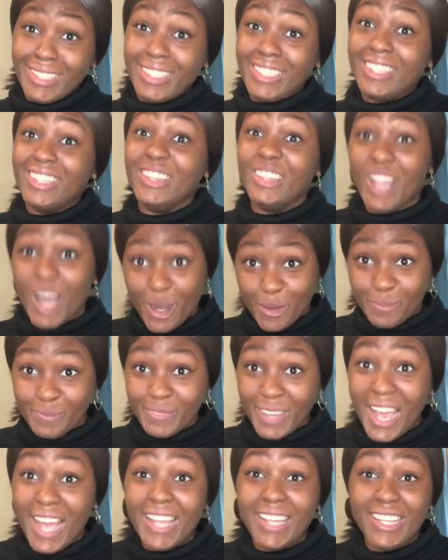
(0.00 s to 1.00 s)
no,
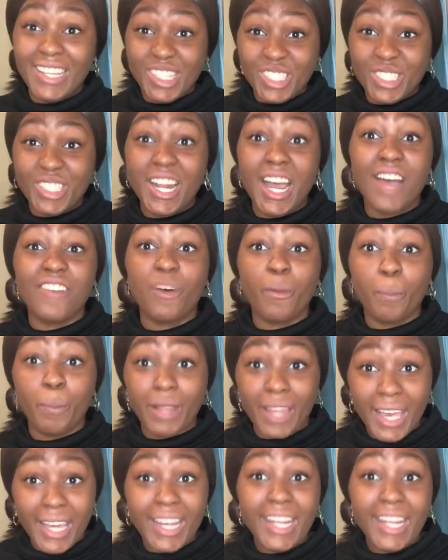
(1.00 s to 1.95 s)
I need you to have a plan.